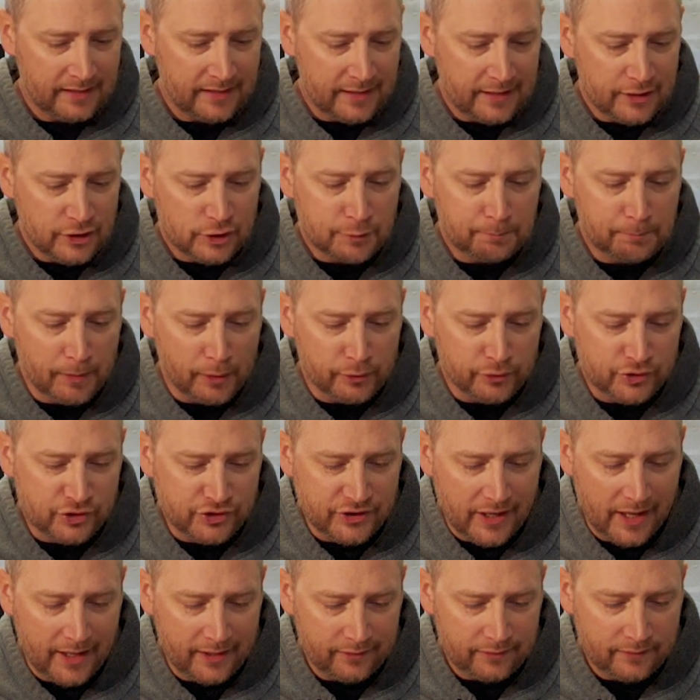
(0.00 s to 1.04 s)

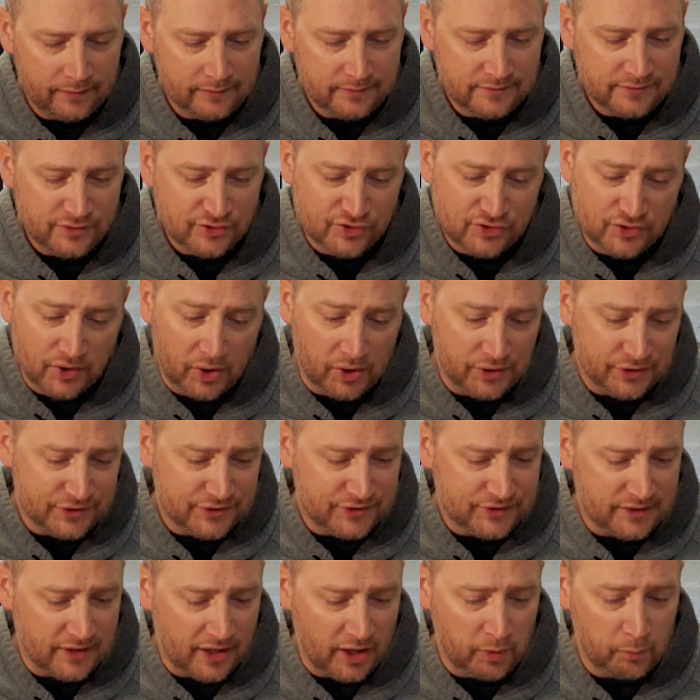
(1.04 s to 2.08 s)
Ishbosheth, Saul's
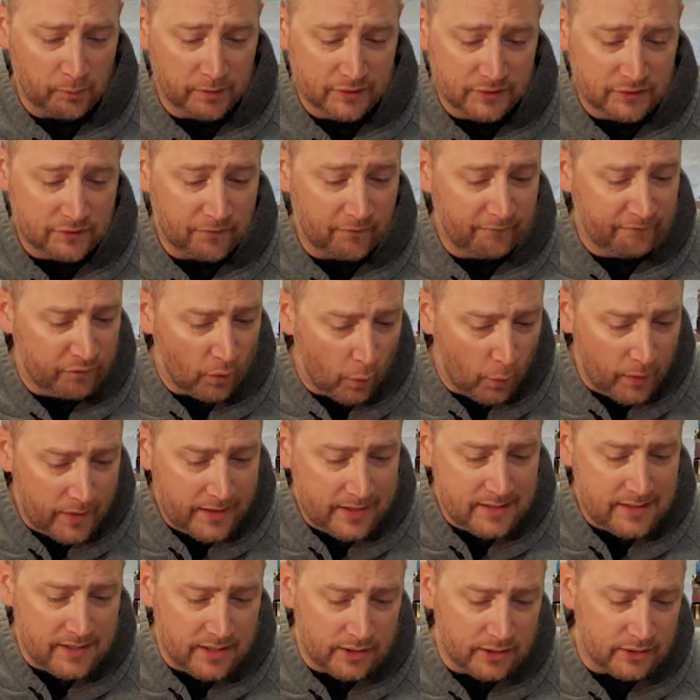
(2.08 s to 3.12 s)
son, was
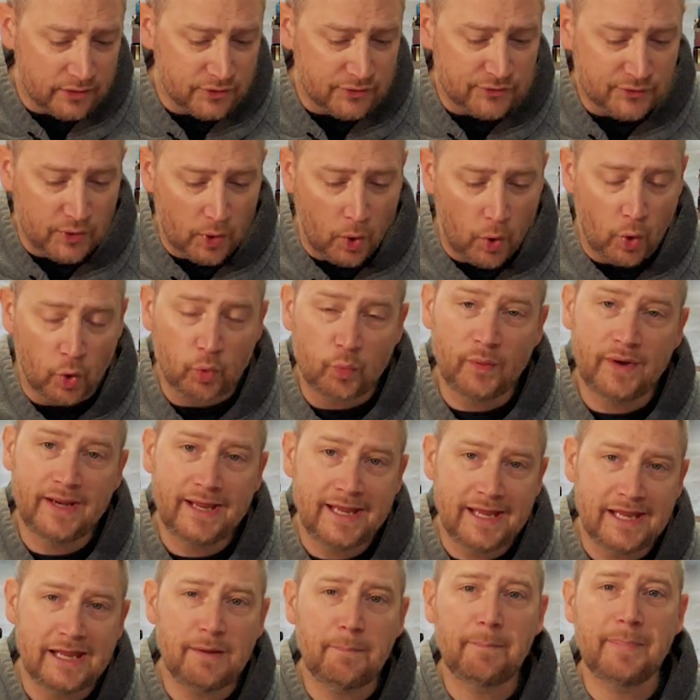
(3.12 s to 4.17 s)
40 years old when
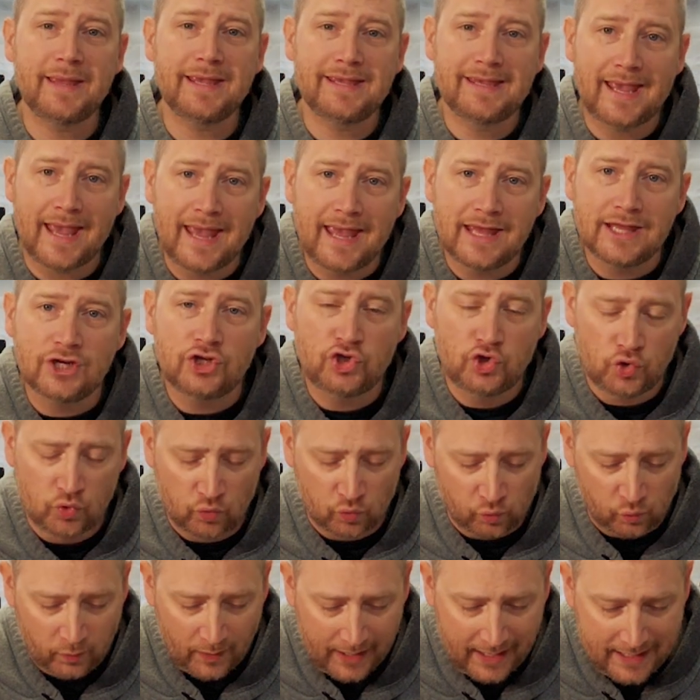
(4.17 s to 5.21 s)
he began to
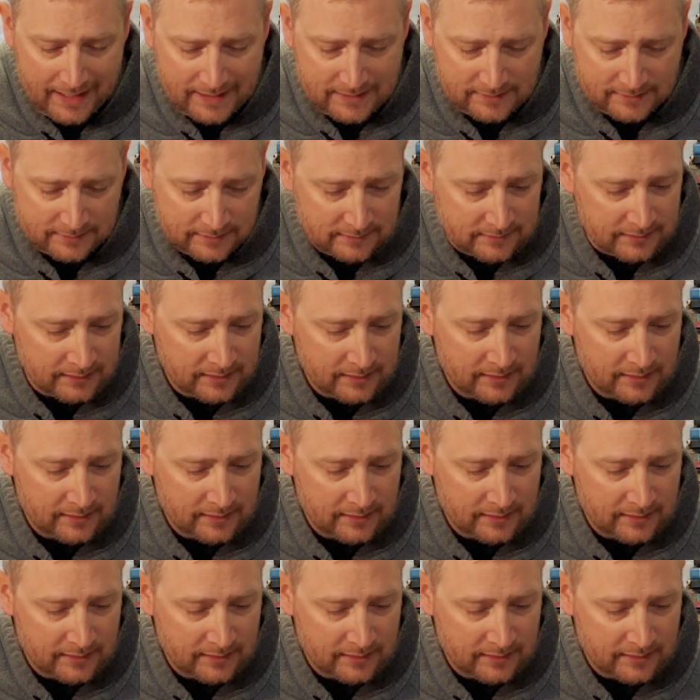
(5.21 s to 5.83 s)
reign